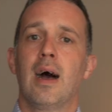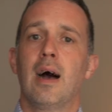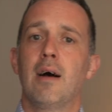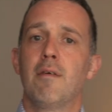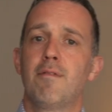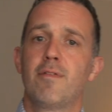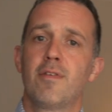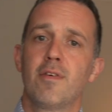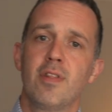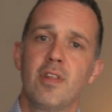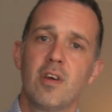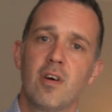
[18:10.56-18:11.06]
And
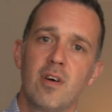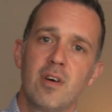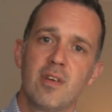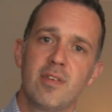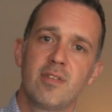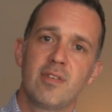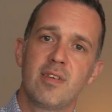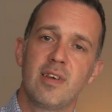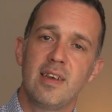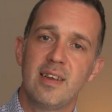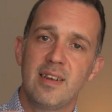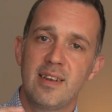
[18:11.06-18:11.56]
for the
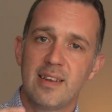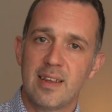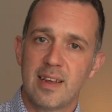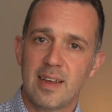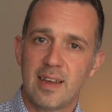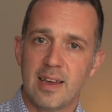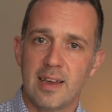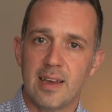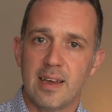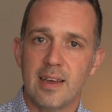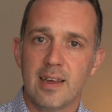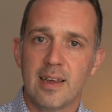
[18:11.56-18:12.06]

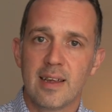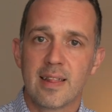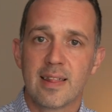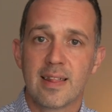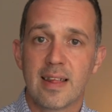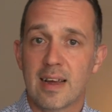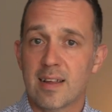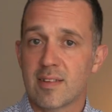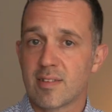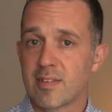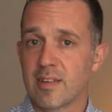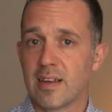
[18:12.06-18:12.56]
ICD,
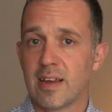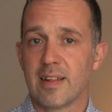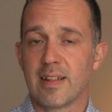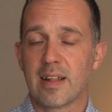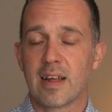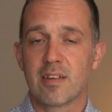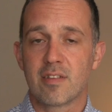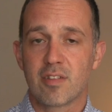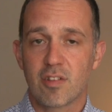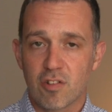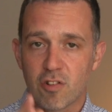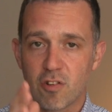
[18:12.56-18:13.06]
that's it.
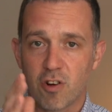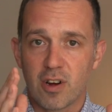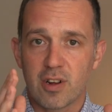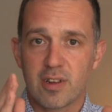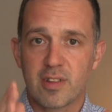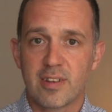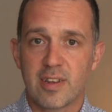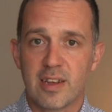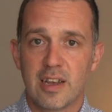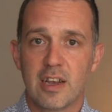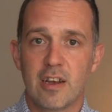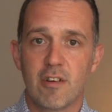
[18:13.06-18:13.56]
That's the
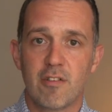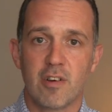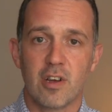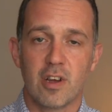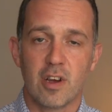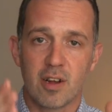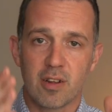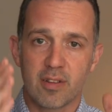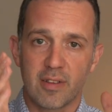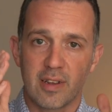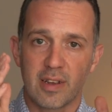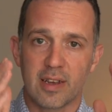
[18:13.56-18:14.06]

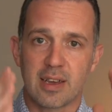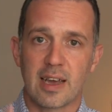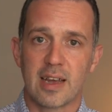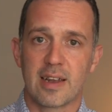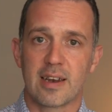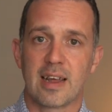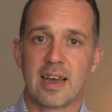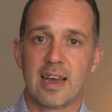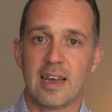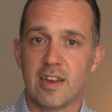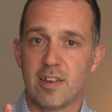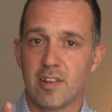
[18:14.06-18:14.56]
criteria to get
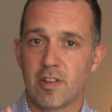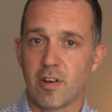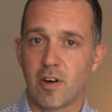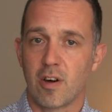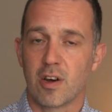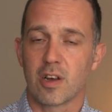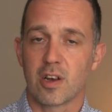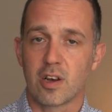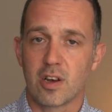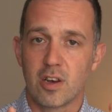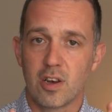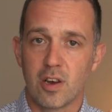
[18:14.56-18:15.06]
a
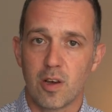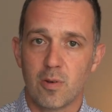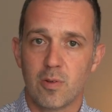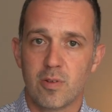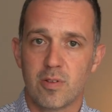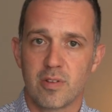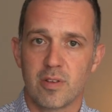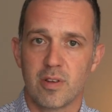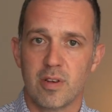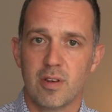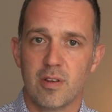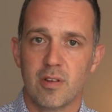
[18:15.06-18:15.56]

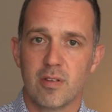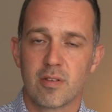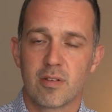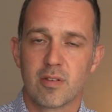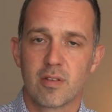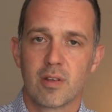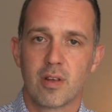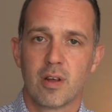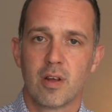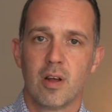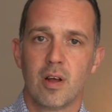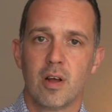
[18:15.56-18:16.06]
diagnosis
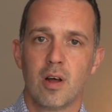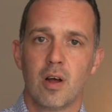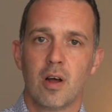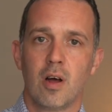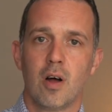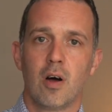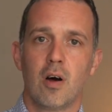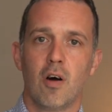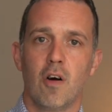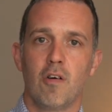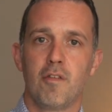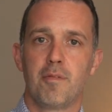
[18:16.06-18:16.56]

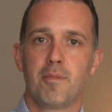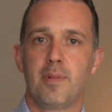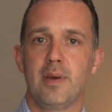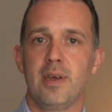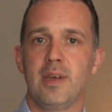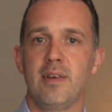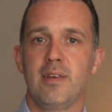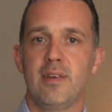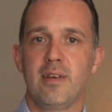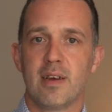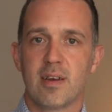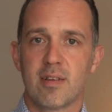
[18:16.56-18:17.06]
of
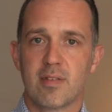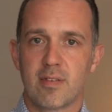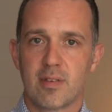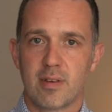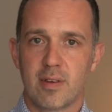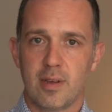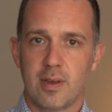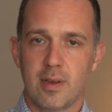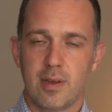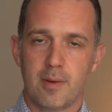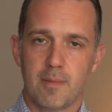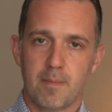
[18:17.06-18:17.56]

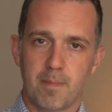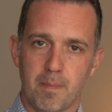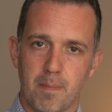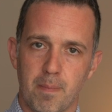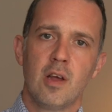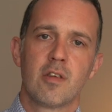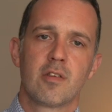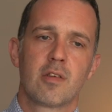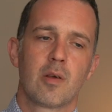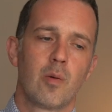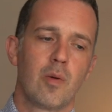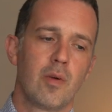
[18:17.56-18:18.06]
PTSD.
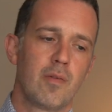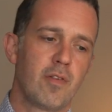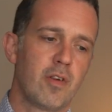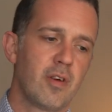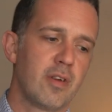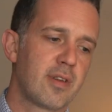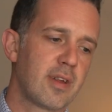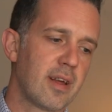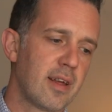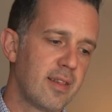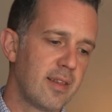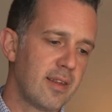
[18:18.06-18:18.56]
So we've
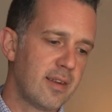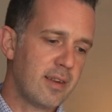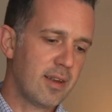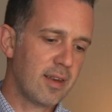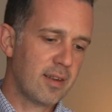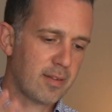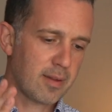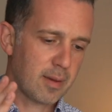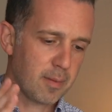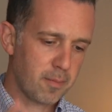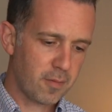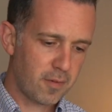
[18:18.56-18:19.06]
looked at the
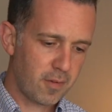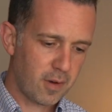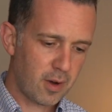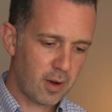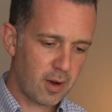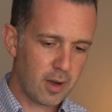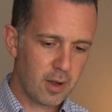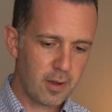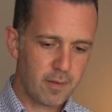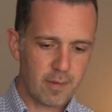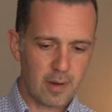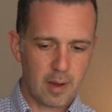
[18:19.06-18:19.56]
DSM
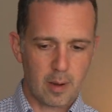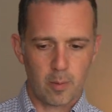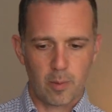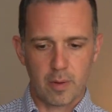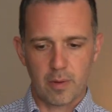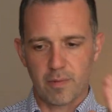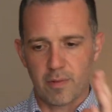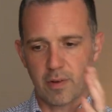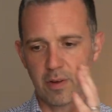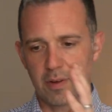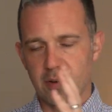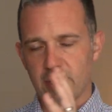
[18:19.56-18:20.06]
5 and
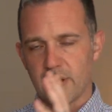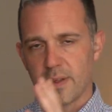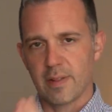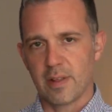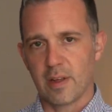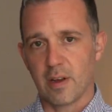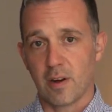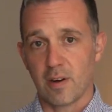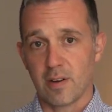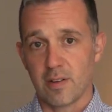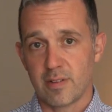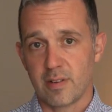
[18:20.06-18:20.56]
we've looked at the
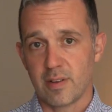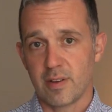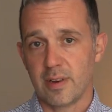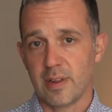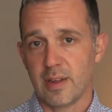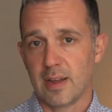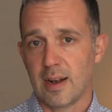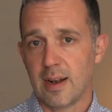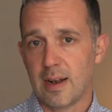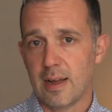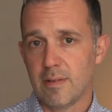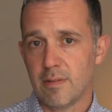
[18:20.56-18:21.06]
ICD
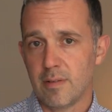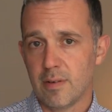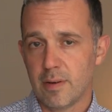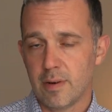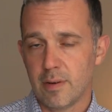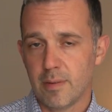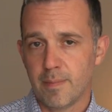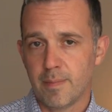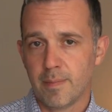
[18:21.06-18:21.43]
11.